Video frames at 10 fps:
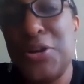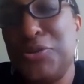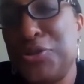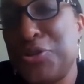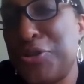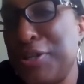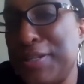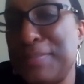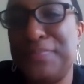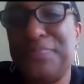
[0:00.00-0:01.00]
Stories
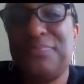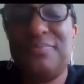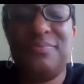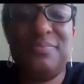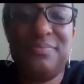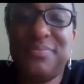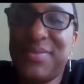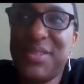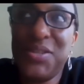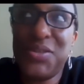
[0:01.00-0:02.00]
of
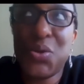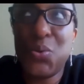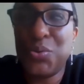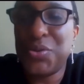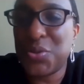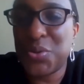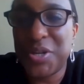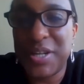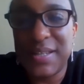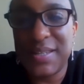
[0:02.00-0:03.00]
just old
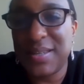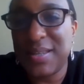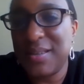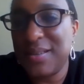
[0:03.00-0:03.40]
stories,